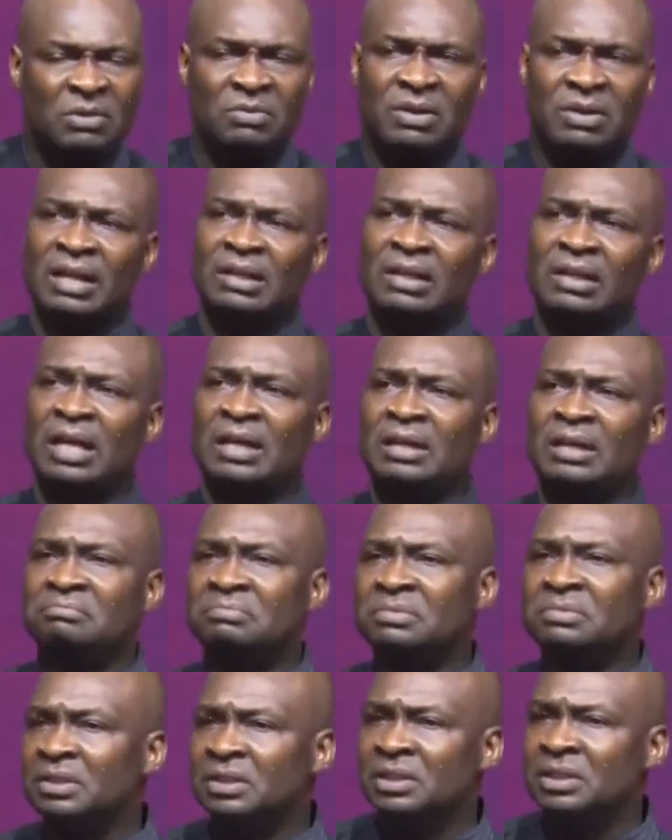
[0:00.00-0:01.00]
Well, I,
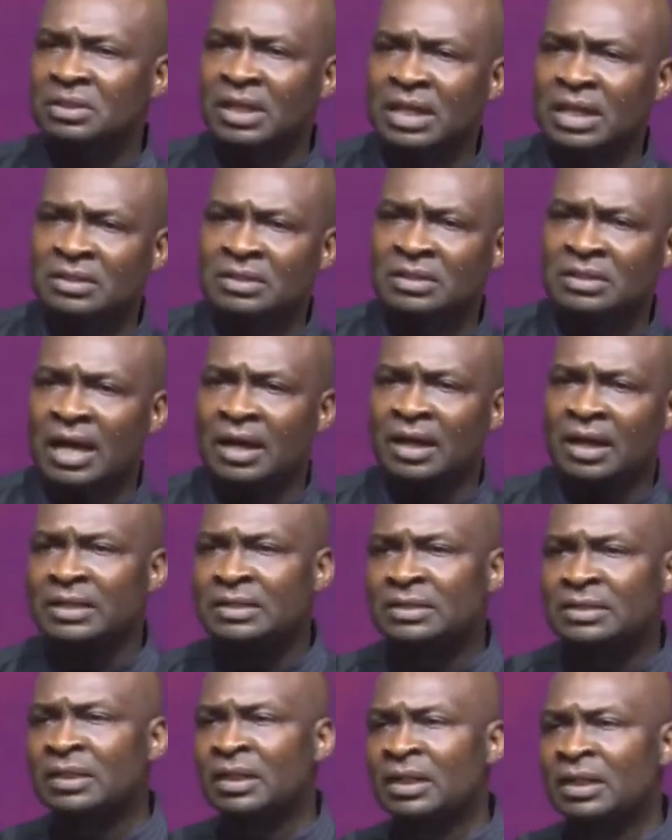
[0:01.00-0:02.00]
there's at
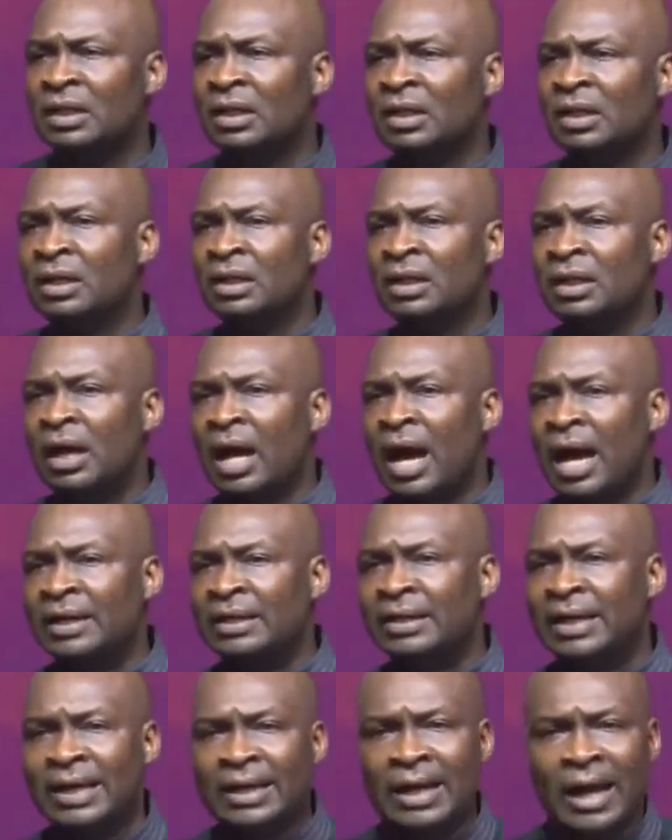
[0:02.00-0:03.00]
least, I
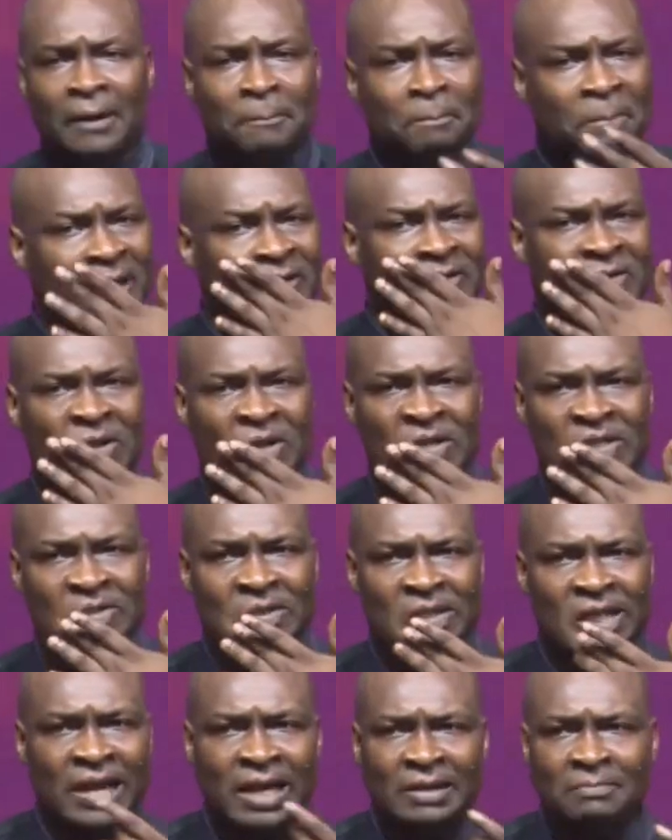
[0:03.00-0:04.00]
hear that pastors
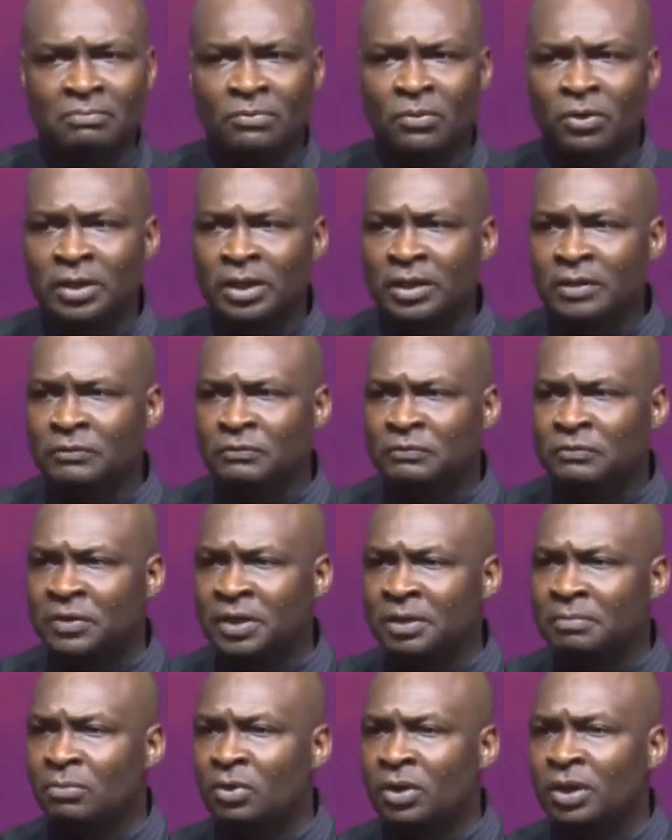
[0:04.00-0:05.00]
get money,
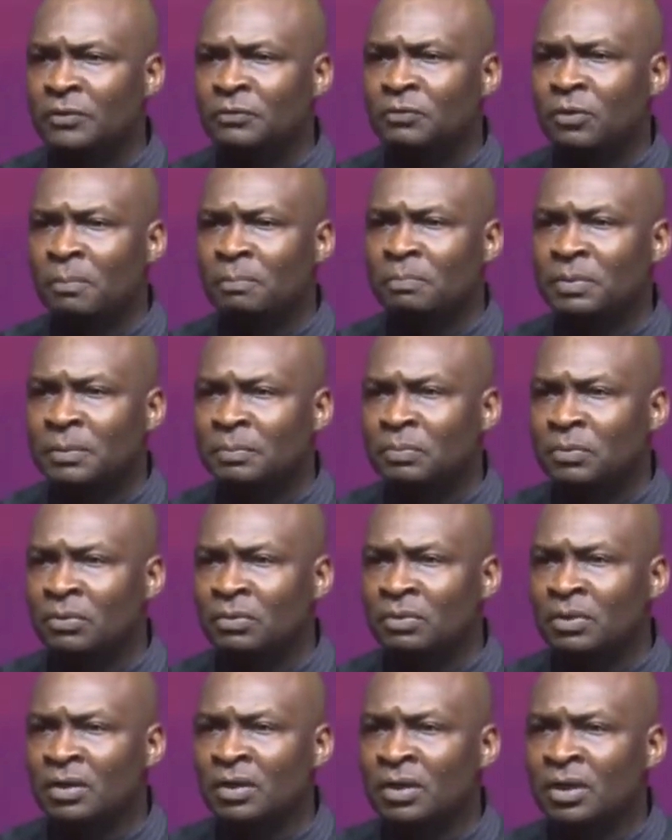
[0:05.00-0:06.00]
free money from
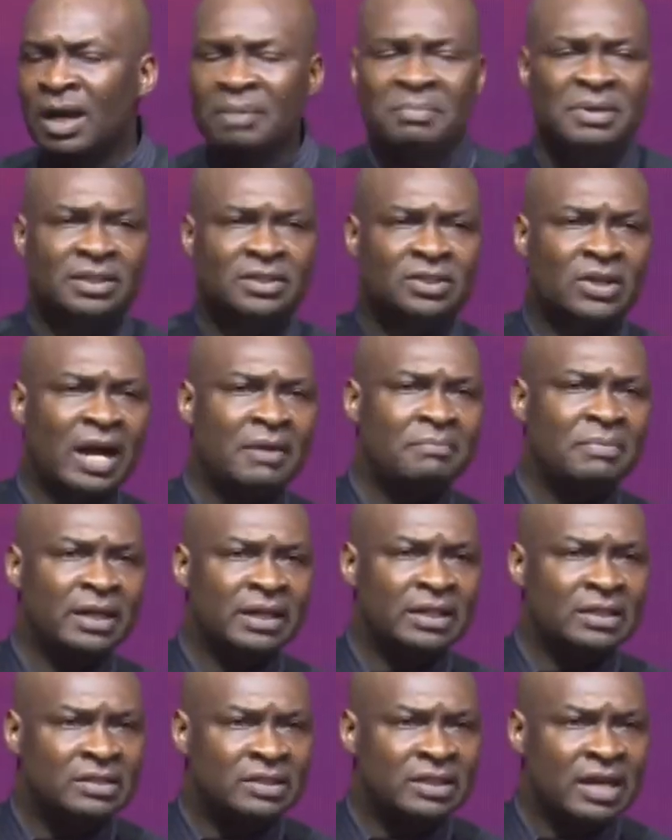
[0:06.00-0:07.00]
people. Let me try
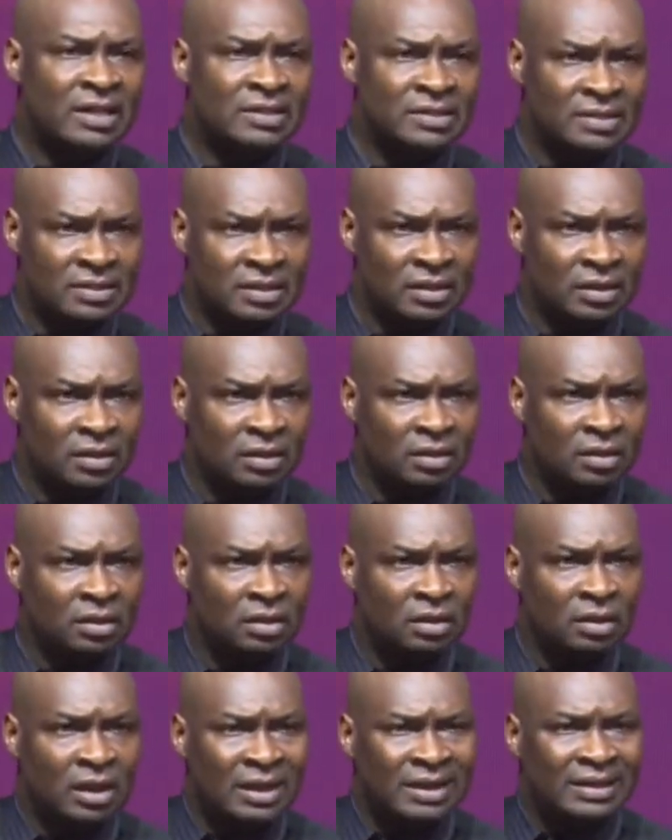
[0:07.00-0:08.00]
ministry and see.
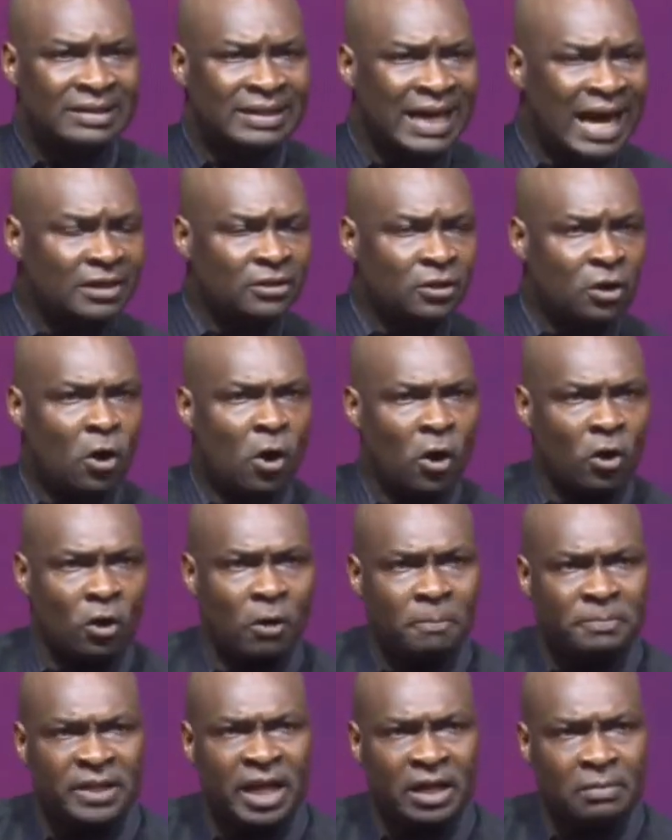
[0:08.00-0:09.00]
That
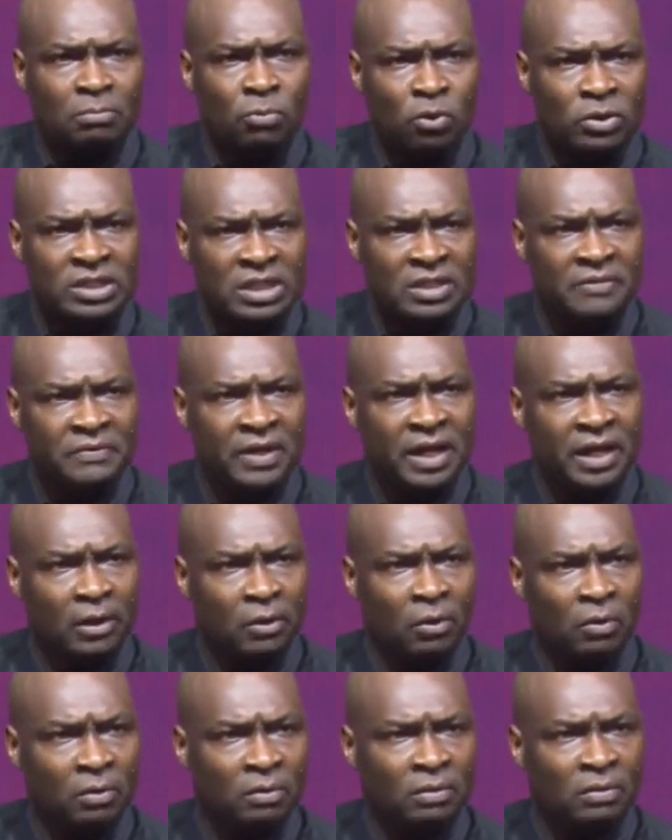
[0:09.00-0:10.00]
corrupted motive
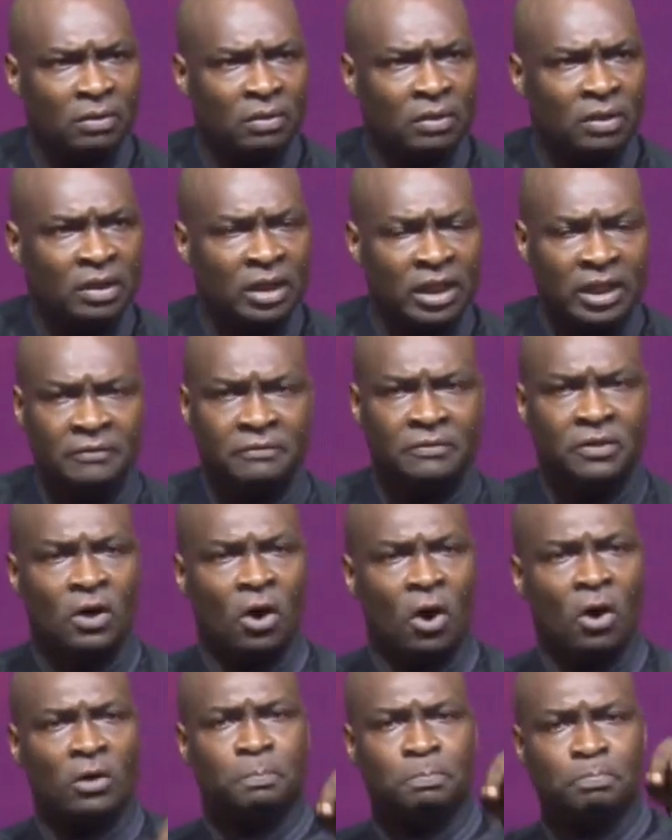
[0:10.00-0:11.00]
alone if
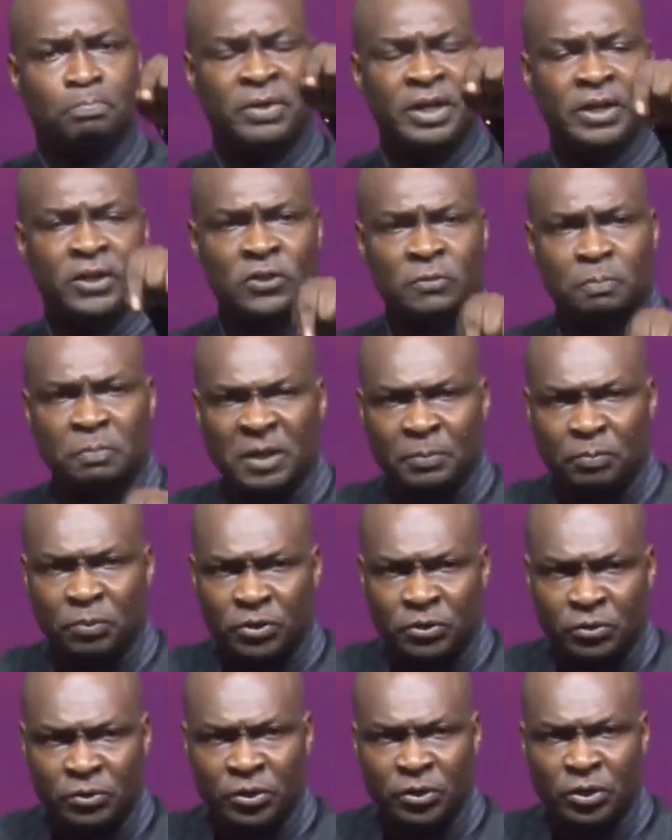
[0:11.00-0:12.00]
God brings people
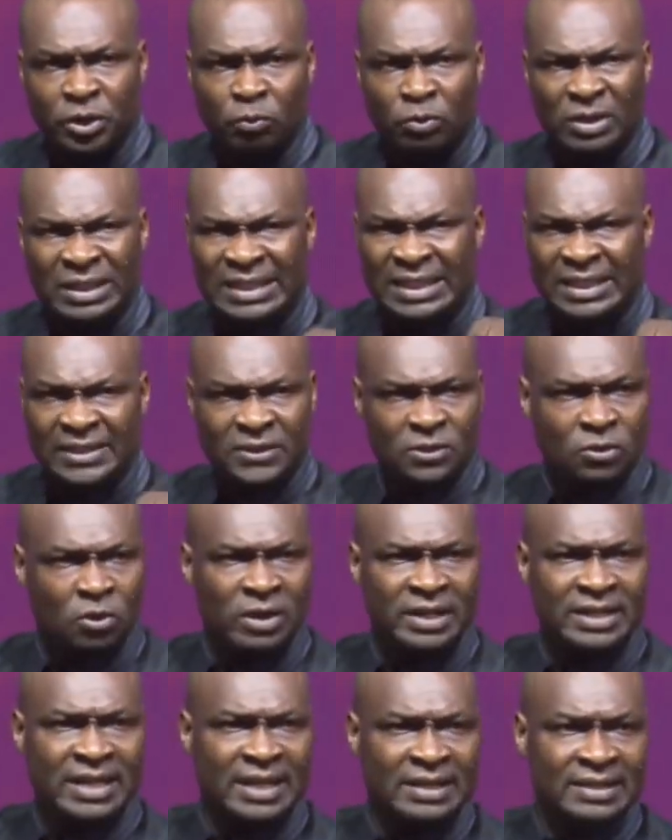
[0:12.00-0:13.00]
to you, you would
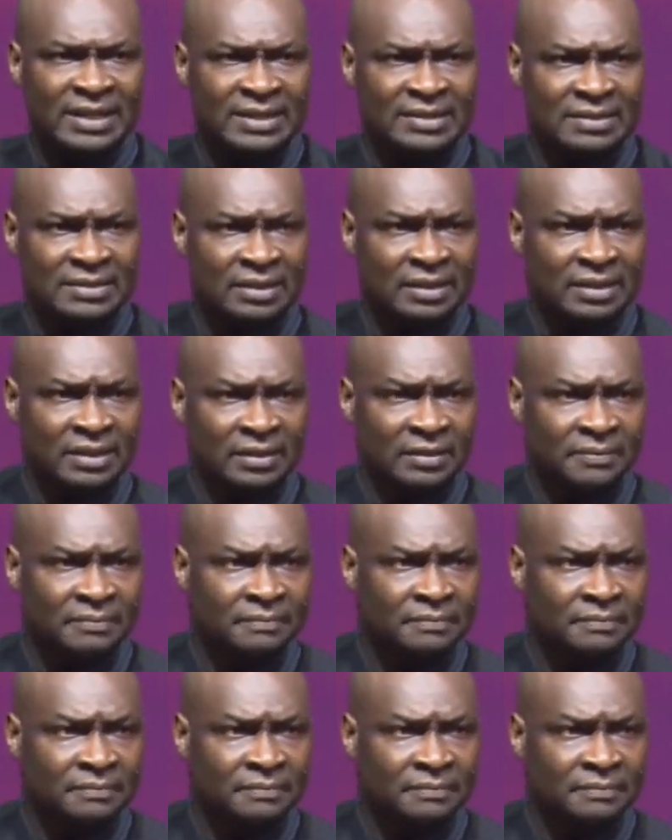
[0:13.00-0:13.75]
destroy their destiny.